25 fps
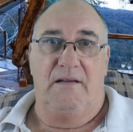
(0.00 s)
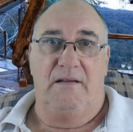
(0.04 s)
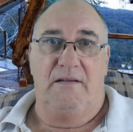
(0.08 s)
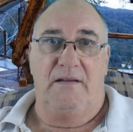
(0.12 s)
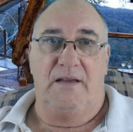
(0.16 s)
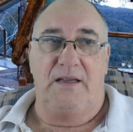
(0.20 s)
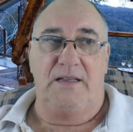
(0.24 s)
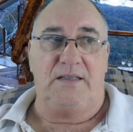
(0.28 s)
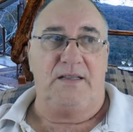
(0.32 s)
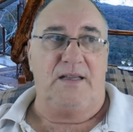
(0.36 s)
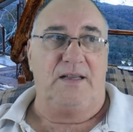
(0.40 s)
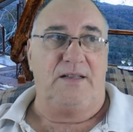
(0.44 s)

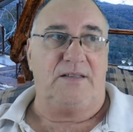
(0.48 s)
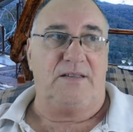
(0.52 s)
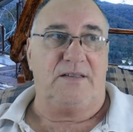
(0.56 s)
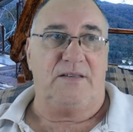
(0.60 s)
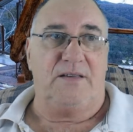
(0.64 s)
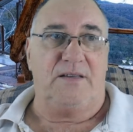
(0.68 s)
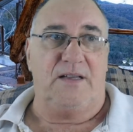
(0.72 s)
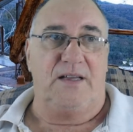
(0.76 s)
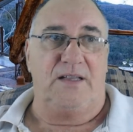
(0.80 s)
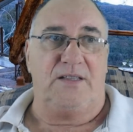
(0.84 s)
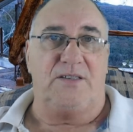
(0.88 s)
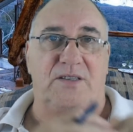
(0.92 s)
It it
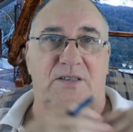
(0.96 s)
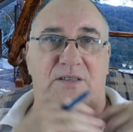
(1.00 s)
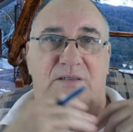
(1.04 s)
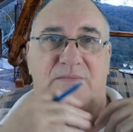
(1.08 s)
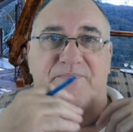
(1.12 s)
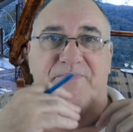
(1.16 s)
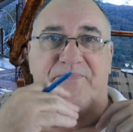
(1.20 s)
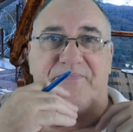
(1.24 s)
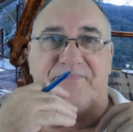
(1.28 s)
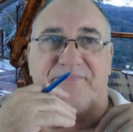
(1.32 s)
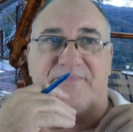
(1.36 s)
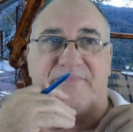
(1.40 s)
it's
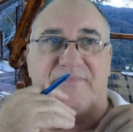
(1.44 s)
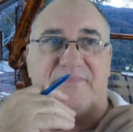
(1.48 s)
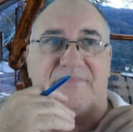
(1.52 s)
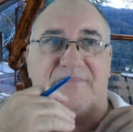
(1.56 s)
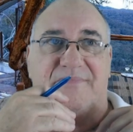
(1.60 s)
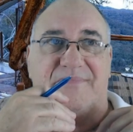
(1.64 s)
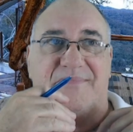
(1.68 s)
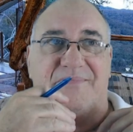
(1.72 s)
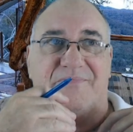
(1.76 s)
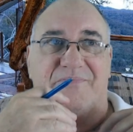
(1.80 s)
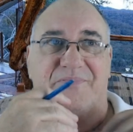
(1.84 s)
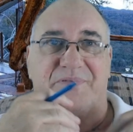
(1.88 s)

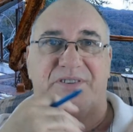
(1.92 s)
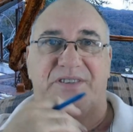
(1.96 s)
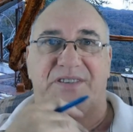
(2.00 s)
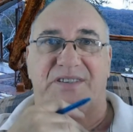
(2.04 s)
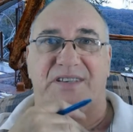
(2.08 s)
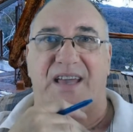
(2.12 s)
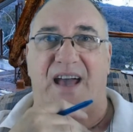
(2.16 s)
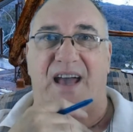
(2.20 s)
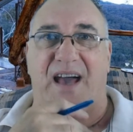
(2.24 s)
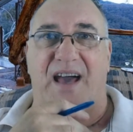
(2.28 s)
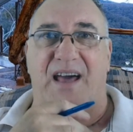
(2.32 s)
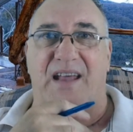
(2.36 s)
we
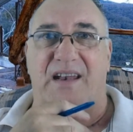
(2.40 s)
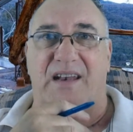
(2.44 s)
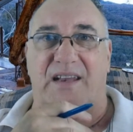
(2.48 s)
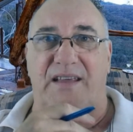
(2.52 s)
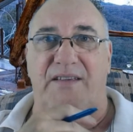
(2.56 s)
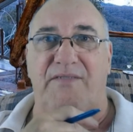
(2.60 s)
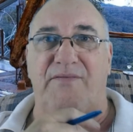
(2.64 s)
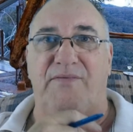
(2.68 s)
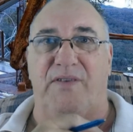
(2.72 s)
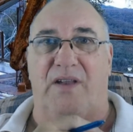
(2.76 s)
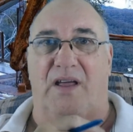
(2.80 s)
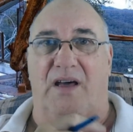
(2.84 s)
just can't
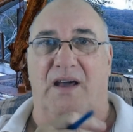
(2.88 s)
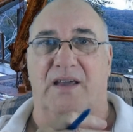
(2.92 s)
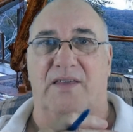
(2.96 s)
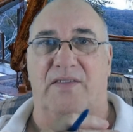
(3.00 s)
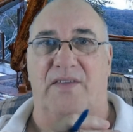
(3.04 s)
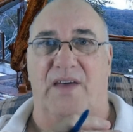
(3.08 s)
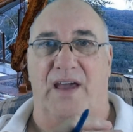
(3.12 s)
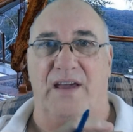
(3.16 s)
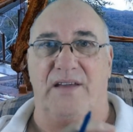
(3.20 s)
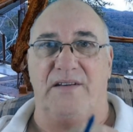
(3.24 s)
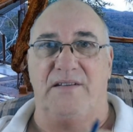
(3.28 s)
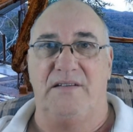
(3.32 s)
live like
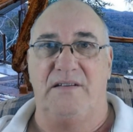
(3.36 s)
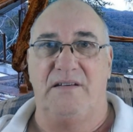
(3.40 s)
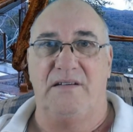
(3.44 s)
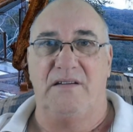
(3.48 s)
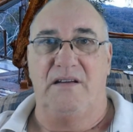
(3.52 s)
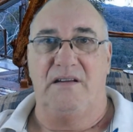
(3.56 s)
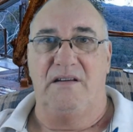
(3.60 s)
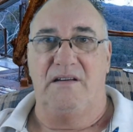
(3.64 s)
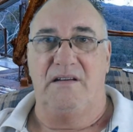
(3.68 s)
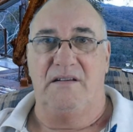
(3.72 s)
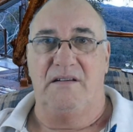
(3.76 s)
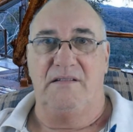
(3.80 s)
that.
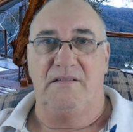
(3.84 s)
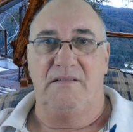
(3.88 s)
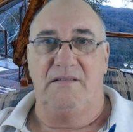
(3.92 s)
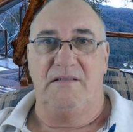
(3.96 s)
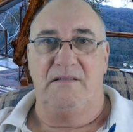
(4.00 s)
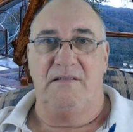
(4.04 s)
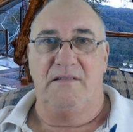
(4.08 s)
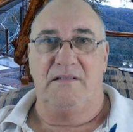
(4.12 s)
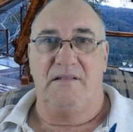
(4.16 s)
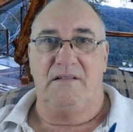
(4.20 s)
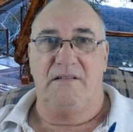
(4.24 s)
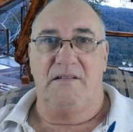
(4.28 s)

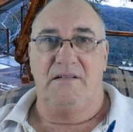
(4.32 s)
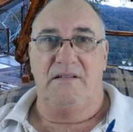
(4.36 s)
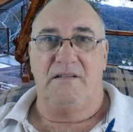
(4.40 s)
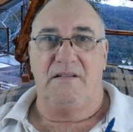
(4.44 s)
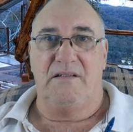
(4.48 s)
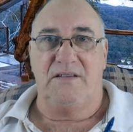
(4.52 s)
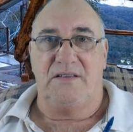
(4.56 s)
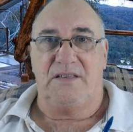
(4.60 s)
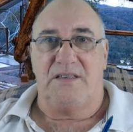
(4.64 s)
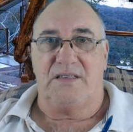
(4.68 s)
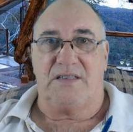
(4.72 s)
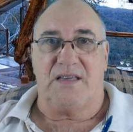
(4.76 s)

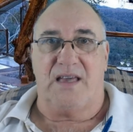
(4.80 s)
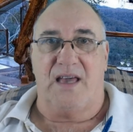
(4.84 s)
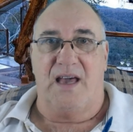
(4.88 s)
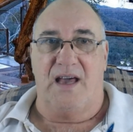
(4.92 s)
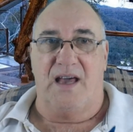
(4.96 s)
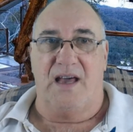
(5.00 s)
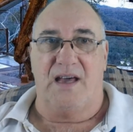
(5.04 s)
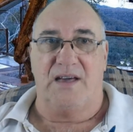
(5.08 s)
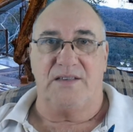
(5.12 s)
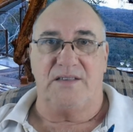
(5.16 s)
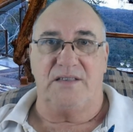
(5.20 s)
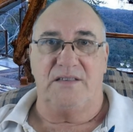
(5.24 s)
We just
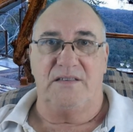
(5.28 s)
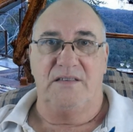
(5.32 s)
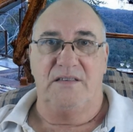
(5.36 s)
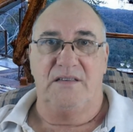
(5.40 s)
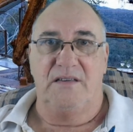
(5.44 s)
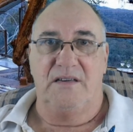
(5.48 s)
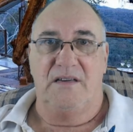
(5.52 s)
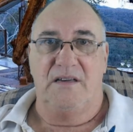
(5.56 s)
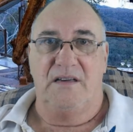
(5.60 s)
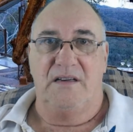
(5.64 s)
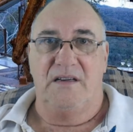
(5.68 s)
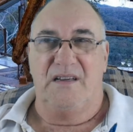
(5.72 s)
can't.
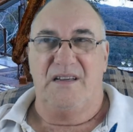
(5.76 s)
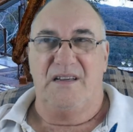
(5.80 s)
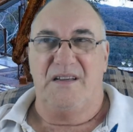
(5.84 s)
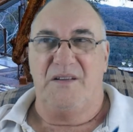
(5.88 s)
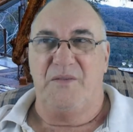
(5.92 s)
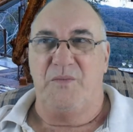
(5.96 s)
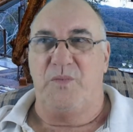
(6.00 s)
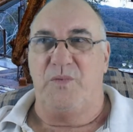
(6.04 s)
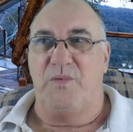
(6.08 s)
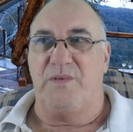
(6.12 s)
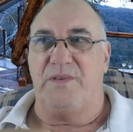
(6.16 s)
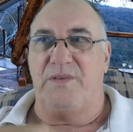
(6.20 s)

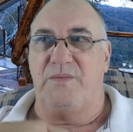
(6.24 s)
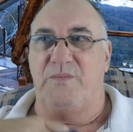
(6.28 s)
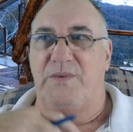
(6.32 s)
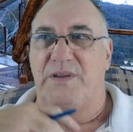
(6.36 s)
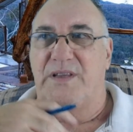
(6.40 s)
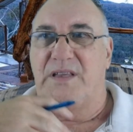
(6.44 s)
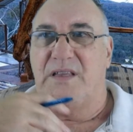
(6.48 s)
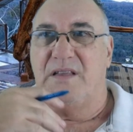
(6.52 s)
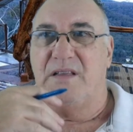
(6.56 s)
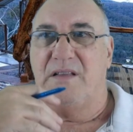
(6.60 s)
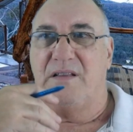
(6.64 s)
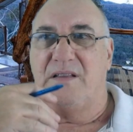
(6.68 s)

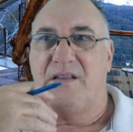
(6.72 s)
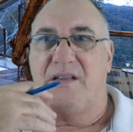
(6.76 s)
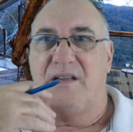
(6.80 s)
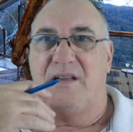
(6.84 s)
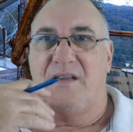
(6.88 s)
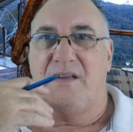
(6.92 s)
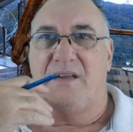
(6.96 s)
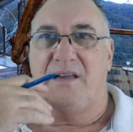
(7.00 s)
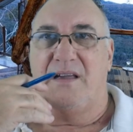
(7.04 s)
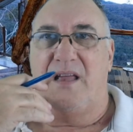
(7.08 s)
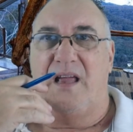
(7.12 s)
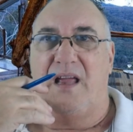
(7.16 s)
We
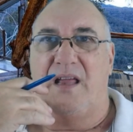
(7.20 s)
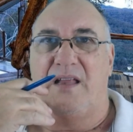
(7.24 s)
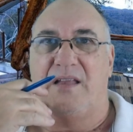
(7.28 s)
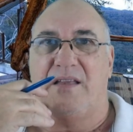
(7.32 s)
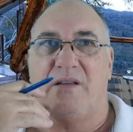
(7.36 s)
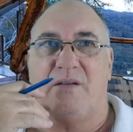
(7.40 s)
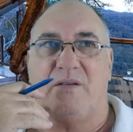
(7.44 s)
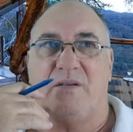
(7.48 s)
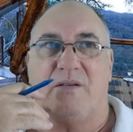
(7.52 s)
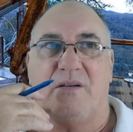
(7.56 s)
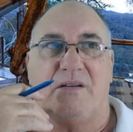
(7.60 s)
it.